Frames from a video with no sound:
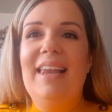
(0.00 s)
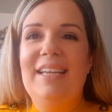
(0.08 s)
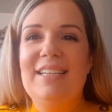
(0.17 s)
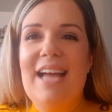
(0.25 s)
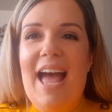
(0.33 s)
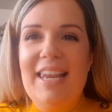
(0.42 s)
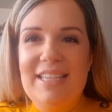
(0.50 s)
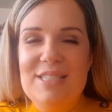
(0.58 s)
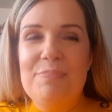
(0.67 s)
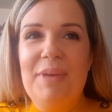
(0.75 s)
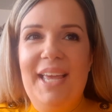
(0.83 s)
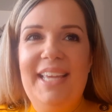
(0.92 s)
Alex
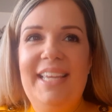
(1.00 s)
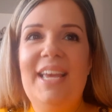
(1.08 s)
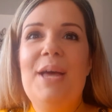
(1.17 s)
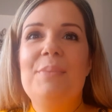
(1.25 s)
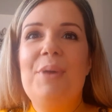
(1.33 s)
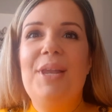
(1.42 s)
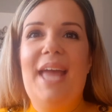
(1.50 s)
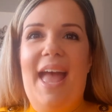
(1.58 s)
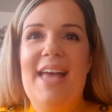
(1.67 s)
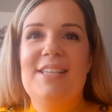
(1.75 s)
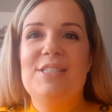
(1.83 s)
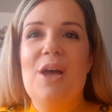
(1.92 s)
P, Molly
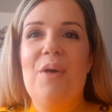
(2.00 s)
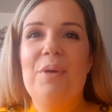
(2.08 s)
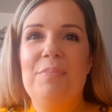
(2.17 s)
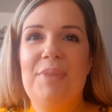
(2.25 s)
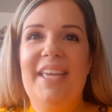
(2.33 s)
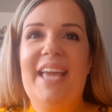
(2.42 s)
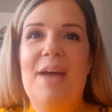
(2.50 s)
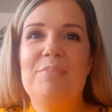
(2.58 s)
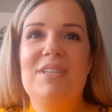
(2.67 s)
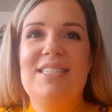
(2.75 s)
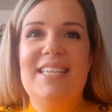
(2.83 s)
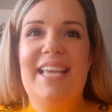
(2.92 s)
S, Owen B,
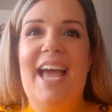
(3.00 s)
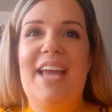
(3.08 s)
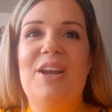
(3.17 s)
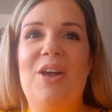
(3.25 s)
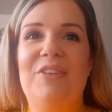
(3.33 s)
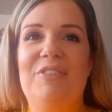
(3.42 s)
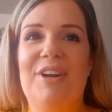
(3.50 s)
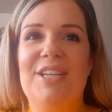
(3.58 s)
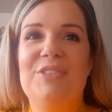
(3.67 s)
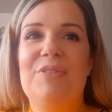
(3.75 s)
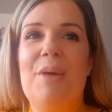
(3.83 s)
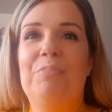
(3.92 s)
Cameron C, and Oliver H
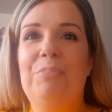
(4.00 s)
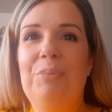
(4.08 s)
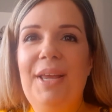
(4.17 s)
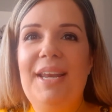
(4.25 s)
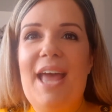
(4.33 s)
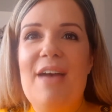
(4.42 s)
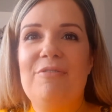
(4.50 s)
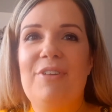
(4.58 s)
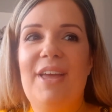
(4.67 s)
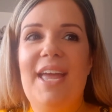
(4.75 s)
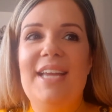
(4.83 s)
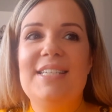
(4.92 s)
for their brilliant effort
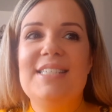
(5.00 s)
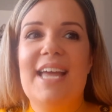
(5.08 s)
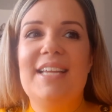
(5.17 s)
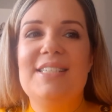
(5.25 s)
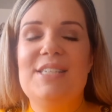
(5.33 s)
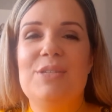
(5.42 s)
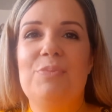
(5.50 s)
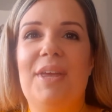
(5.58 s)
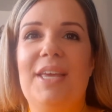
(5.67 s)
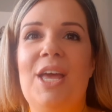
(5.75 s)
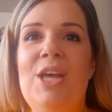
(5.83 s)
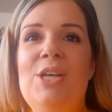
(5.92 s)
in science this
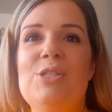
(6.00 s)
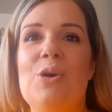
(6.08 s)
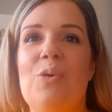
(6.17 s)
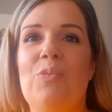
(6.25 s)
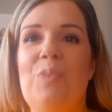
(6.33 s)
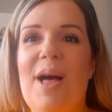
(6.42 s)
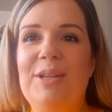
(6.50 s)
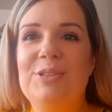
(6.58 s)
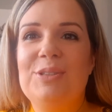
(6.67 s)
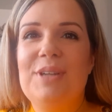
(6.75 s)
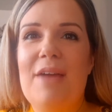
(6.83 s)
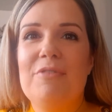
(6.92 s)
week. So well
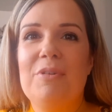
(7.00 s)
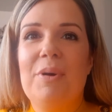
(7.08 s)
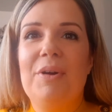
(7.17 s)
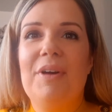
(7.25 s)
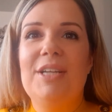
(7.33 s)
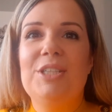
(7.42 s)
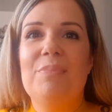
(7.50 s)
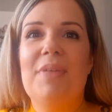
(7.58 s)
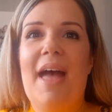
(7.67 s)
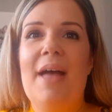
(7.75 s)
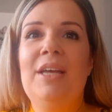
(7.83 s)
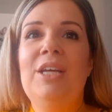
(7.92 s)
done, everyone. Great job
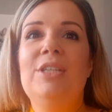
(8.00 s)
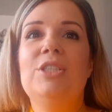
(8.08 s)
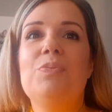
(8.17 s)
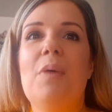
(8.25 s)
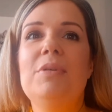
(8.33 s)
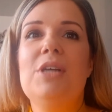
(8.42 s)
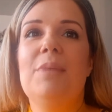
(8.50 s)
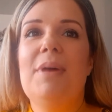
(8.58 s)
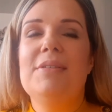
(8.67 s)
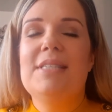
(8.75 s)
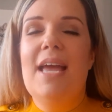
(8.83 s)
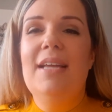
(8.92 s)
there. Just while we're talking about
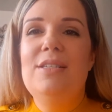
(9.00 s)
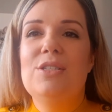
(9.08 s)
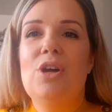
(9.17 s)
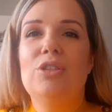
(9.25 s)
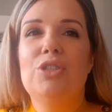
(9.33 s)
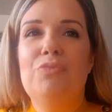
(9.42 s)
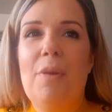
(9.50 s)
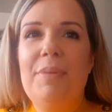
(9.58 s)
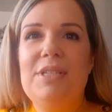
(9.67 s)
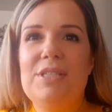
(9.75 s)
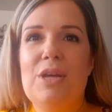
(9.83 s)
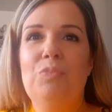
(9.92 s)
science, Dr.
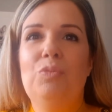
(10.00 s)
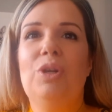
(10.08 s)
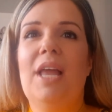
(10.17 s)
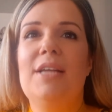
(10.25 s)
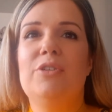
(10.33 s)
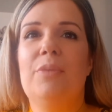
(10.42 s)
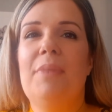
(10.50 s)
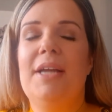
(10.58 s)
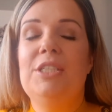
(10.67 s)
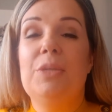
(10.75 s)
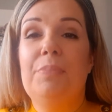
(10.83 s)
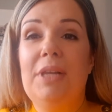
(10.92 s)
Robinson would like to remind you
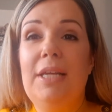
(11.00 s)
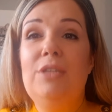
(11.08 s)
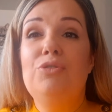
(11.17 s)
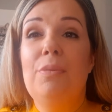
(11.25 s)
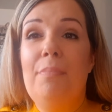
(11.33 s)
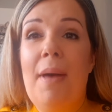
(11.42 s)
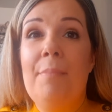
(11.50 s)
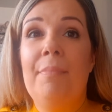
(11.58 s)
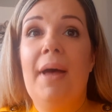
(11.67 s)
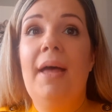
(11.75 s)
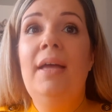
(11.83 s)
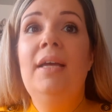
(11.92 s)
to please
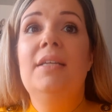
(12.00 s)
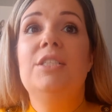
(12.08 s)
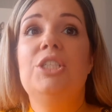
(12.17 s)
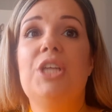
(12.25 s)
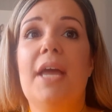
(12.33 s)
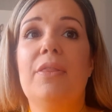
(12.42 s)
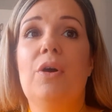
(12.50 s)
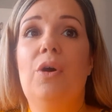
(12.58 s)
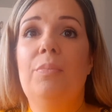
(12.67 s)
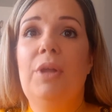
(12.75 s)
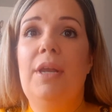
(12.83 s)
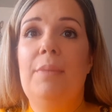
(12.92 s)
remember to check the
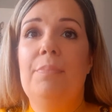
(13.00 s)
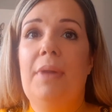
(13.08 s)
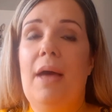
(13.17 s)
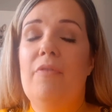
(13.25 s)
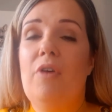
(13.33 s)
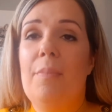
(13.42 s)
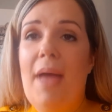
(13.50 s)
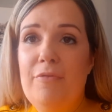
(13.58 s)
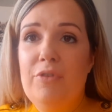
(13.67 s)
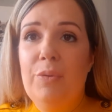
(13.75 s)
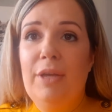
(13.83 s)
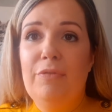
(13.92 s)
home learning platform every
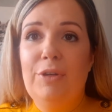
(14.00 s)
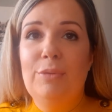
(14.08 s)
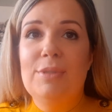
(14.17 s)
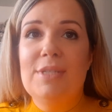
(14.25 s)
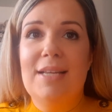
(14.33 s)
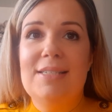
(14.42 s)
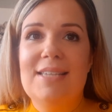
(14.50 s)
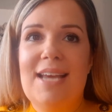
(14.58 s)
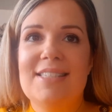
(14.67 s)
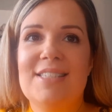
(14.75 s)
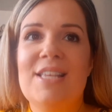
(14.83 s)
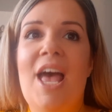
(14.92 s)
week for new science
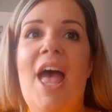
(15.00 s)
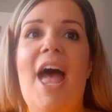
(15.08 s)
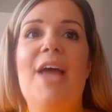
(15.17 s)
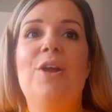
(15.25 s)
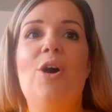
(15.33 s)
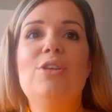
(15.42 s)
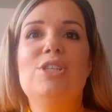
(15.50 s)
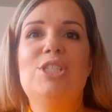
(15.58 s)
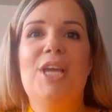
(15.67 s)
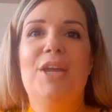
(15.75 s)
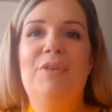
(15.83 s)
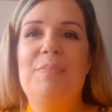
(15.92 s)
tasks. And also
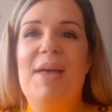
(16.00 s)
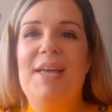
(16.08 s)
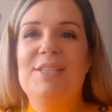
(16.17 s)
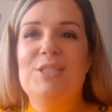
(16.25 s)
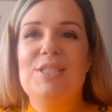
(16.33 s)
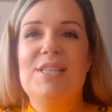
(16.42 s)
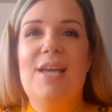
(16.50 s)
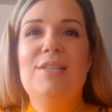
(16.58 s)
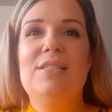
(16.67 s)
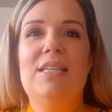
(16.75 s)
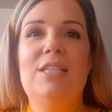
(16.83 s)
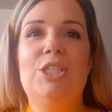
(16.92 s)
check your emails. Your science
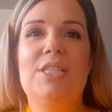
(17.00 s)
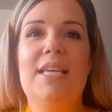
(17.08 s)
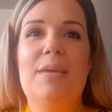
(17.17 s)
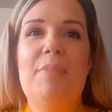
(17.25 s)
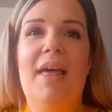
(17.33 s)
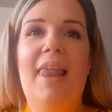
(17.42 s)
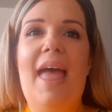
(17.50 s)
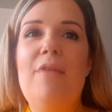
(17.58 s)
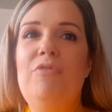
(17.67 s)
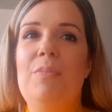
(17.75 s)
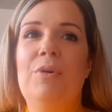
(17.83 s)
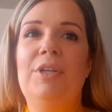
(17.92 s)
teachers email
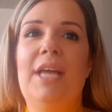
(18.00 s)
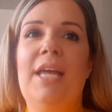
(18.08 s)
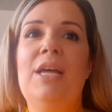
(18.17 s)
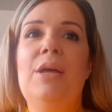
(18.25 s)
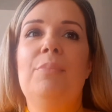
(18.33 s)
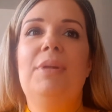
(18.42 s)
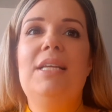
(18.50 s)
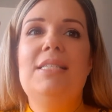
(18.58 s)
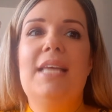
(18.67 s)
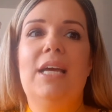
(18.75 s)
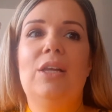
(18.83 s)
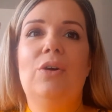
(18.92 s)
every Monday. Please
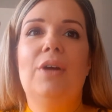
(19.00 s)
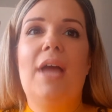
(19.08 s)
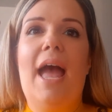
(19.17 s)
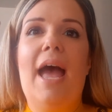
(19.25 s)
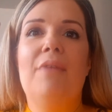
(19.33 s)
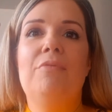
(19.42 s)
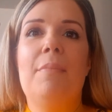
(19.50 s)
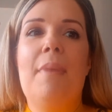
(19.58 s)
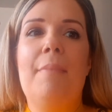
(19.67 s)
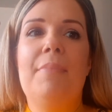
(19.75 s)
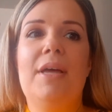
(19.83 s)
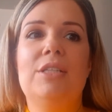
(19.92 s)
take a look and
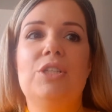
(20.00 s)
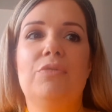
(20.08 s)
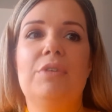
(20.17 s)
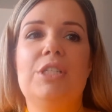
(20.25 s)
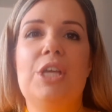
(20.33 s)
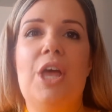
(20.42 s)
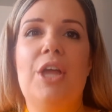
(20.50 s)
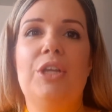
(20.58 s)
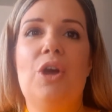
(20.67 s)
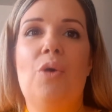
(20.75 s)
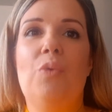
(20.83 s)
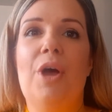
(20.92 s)
remember to return
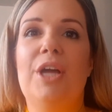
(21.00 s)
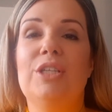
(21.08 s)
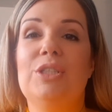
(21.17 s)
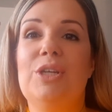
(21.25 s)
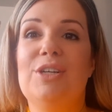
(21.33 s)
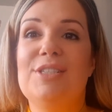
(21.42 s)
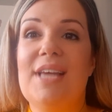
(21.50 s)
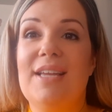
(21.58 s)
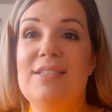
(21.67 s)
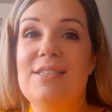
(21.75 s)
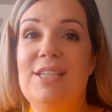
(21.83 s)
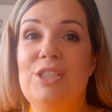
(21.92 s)
your work to your
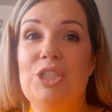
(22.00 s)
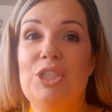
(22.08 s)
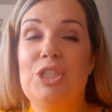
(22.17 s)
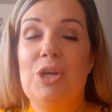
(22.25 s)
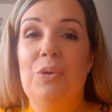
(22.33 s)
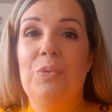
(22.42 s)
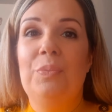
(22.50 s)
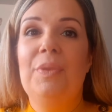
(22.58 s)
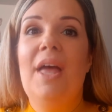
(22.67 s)
science teacher too.